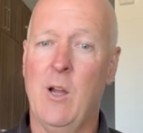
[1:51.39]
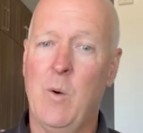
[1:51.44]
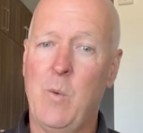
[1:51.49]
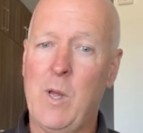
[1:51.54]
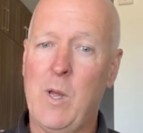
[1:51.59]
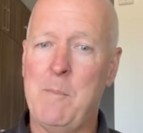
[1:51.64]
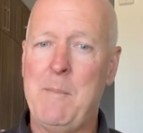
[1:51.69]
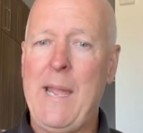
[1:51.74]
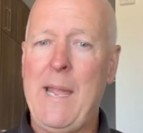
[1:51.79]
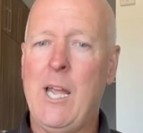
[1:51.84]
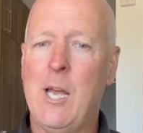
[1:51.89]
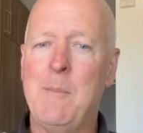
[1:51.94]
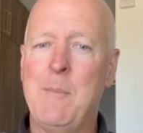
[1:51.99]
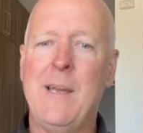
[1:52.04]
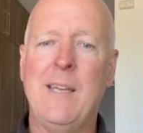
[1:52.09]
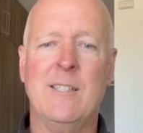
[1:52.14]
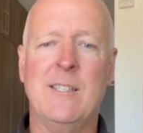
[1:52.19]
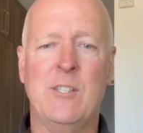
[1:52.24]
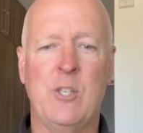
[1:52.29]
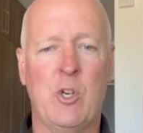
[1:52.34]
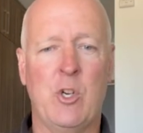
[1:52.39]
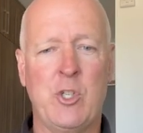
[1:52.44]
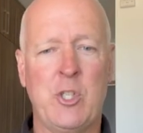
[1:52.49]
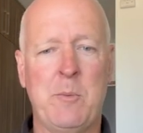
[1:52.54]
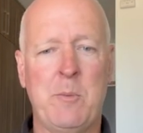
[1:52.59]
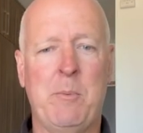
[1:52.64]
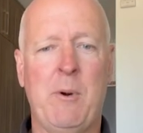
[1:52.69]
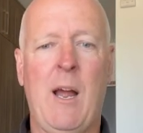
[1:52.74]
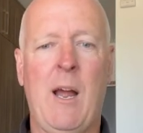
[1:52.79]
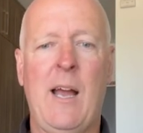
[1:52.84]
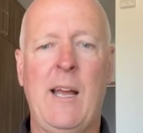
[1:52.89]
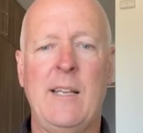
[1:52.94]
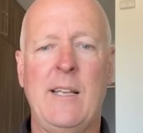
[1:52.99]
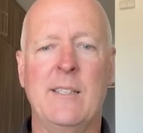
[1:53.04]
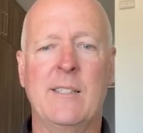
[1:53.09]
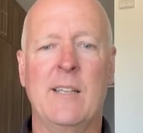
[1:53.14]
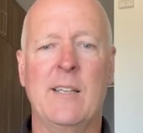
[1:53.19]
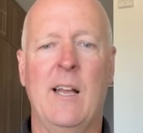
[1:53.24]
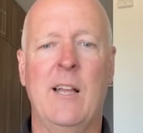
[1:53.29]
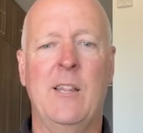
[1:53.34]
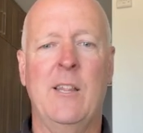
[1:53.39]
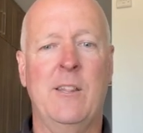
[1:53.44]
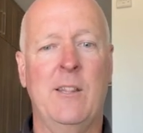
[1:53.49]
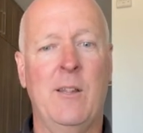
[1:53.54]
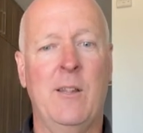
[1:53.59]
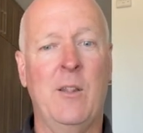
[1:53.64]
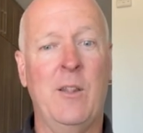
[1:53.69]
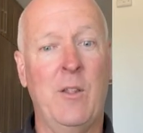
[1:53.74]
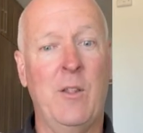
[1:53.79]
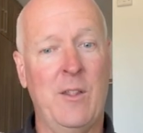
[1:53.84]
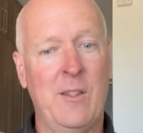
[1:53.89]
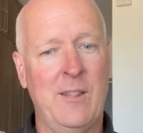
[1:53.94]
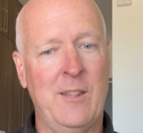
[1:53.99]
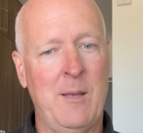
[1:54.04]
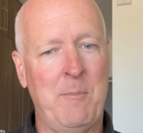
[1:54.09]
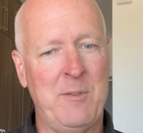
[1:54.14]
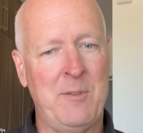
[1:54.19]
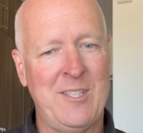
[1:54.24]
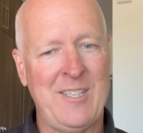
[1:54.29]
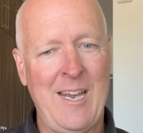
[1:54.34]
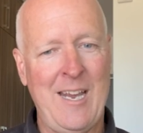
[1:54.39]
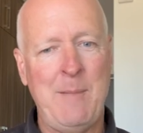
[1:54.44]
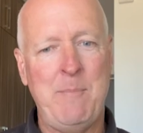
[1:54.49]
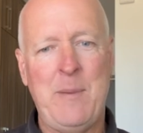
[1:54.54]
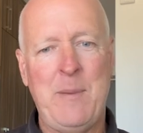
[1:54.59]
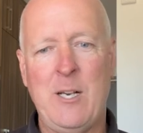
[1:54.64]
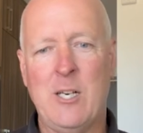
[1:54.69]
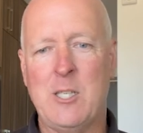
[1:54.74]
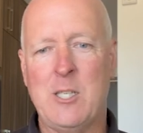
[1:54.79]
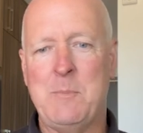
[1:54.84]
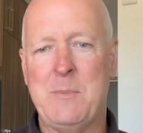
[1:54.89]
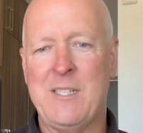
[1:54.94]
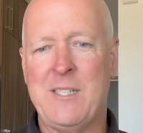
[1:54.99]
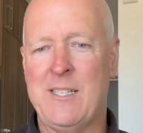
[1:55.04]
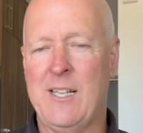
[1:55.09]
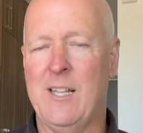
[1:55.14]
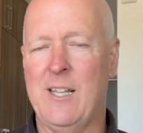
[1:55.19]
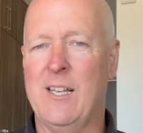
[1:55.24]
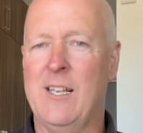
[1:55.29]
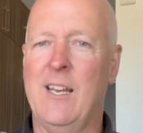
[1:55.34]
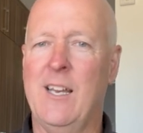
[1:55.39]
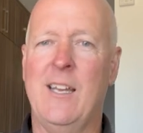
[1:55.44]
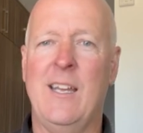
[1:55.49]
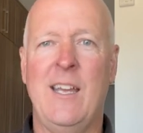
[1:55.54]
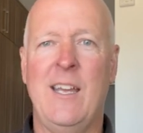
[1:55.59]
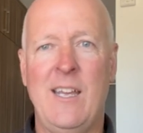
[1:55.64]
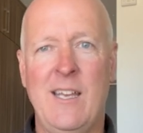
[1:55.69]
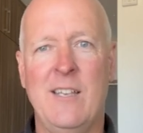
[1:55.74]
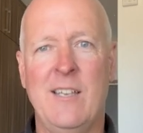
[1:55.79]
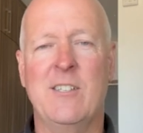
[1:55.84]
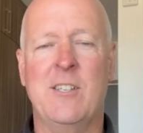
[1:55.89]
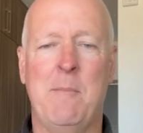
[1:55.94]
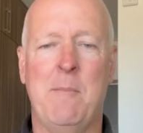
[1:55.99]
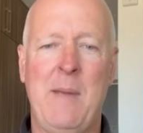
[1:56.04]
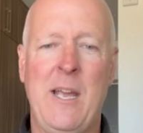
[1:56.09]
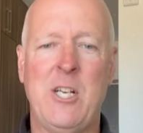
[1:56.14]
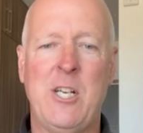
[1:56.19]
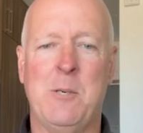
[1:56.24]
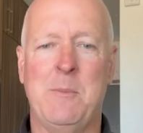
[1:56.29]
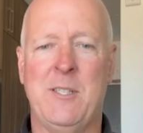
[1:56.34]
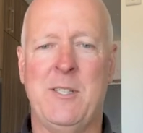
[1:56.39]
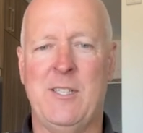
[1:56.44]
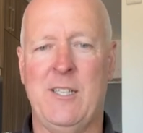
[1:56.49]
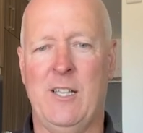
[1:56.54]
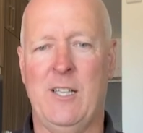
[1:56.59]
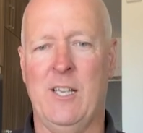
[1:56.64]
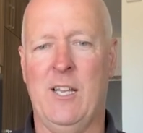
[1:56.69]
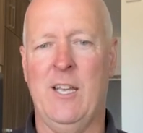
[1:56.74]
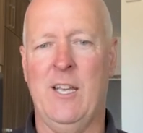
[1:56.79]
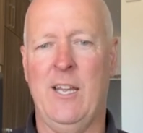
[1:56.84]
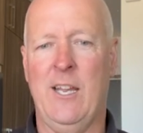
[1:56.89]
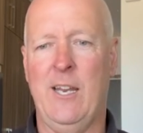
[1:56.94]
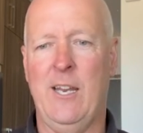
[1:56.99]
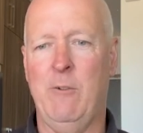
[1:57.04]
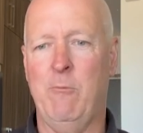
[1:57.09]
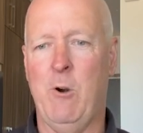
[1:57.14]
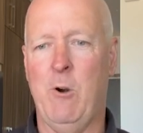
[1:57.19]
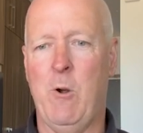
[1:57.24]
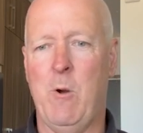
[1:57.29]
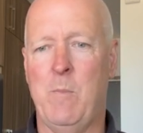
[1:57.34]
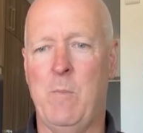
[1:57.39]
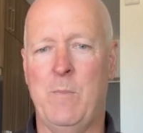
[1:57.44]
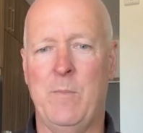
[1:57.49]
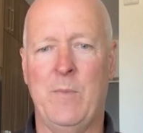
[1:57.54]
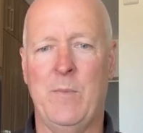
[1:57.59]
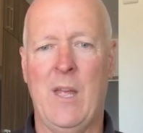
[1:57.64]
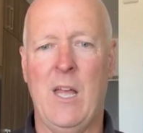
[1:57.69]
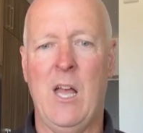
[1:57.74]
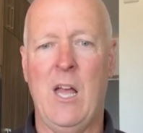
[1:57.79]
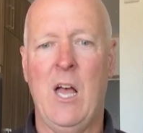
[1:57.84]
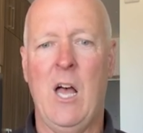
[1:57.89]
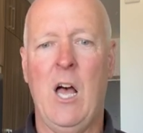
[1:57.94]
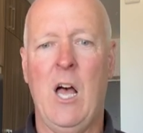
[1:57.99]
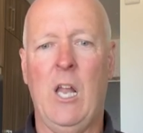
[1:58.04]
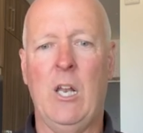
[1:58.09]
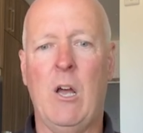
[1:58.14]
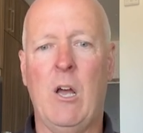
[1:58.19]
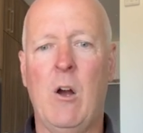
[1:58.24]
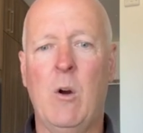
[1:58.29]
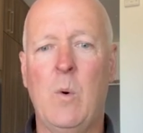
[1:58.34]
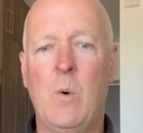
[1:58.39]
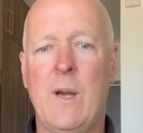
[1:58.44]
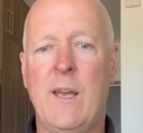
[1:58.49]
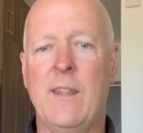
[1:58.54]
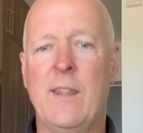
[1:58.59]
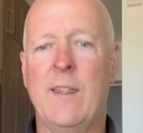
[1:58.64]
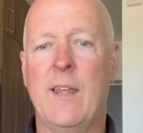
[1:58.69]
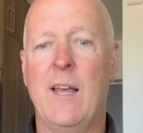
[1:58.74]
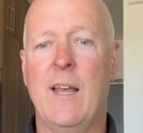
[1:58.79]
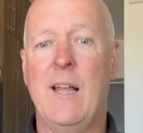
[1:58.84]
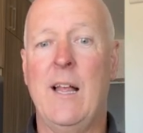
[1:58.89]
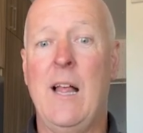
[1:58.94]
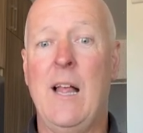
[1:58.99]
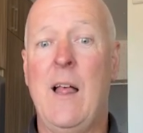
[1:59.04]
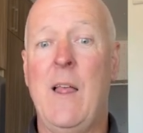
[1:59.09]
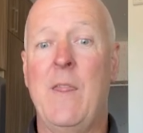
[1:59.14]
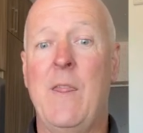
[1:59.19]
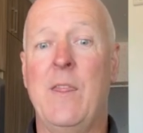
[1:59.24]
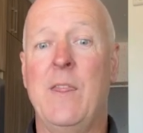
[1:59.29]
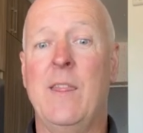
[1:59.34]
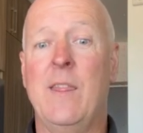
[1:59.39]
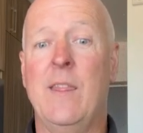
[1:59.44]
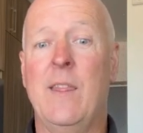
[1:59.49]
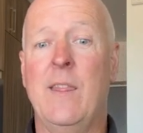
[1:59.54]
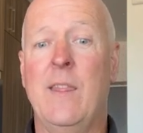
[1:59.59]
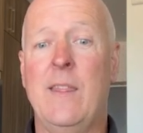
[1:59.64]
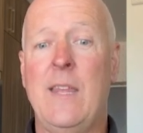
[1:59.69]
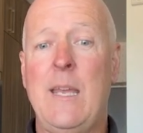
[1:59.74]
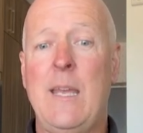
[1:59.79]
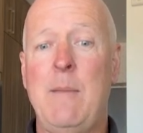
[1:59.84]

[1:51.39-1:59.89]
Well, it may come as no surprise, the St. Peter's Basilica is a major basilica in Rome, along with the